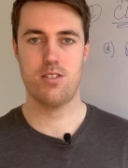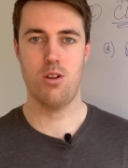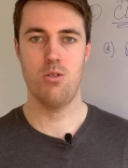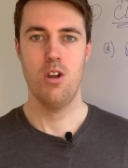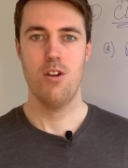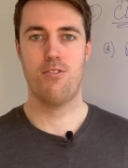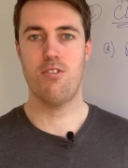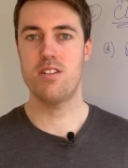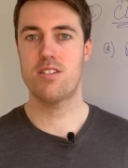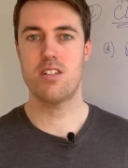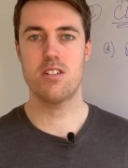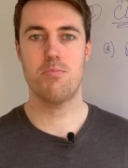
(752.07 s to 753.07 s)
So for
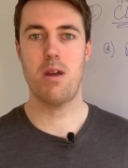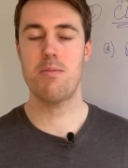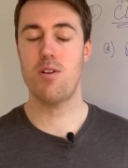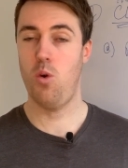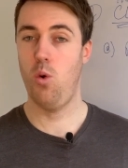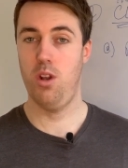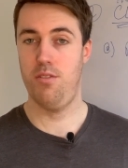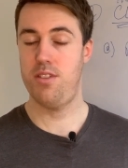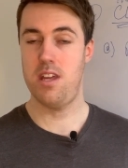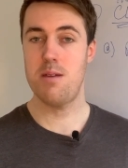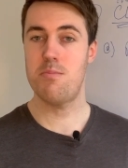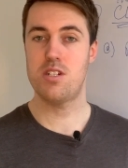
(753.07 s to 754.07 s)
instance, maybe all of
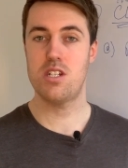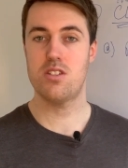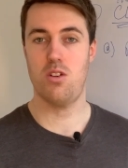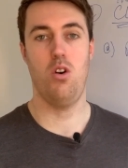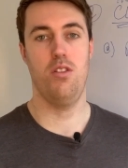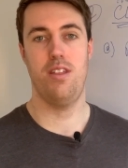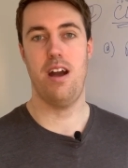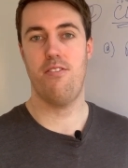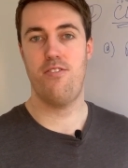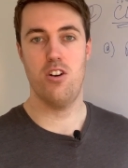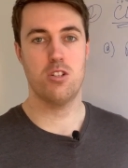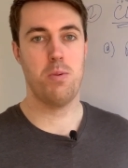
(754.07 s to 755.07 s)
the images on
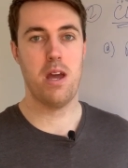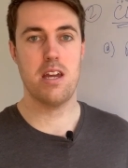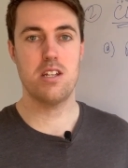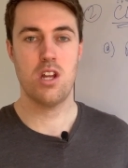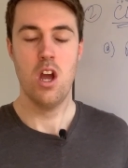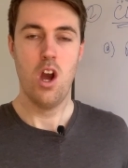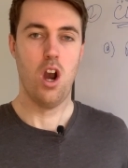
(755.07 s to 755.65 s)
that first page